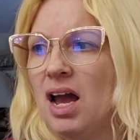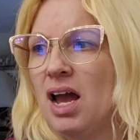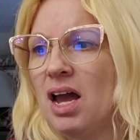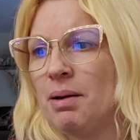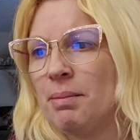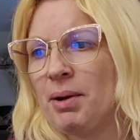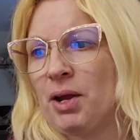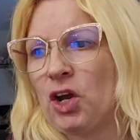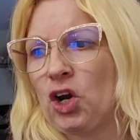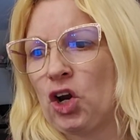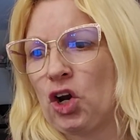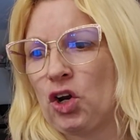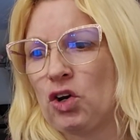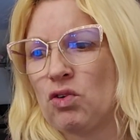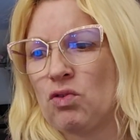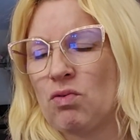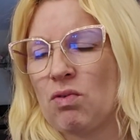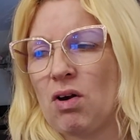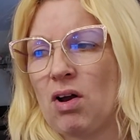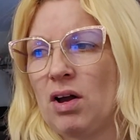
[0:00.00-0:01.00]
and my
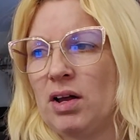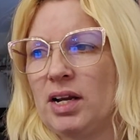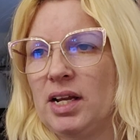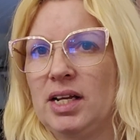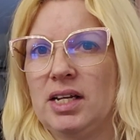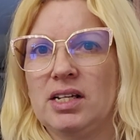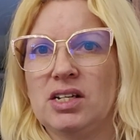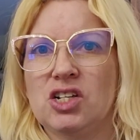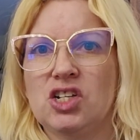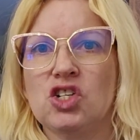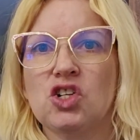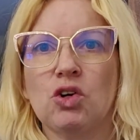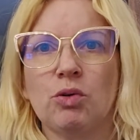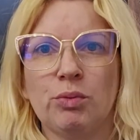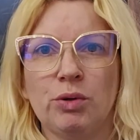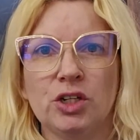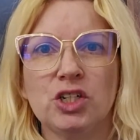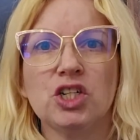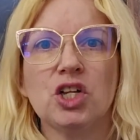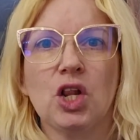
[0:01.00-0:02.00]
curtain rod is
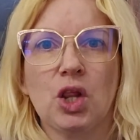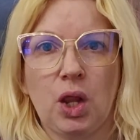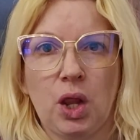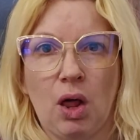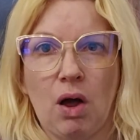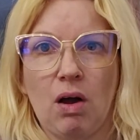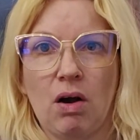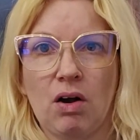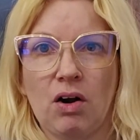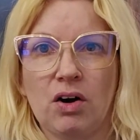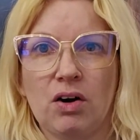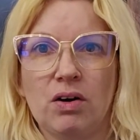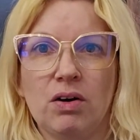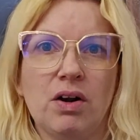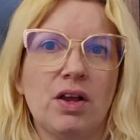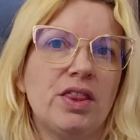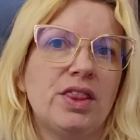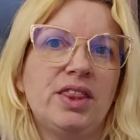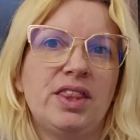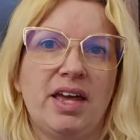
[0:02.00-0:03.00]
so much
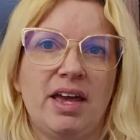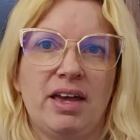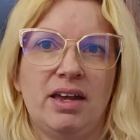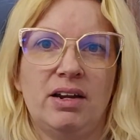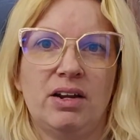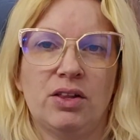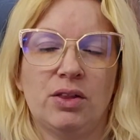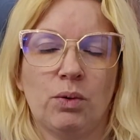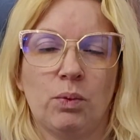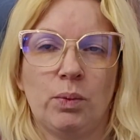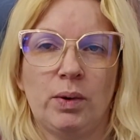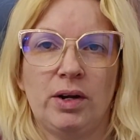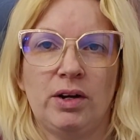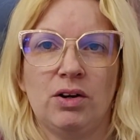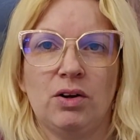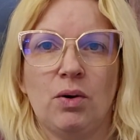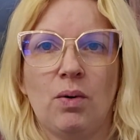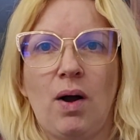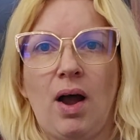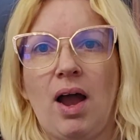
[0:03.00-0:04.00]
longer than the
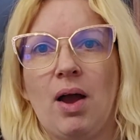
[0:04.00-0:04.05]
window,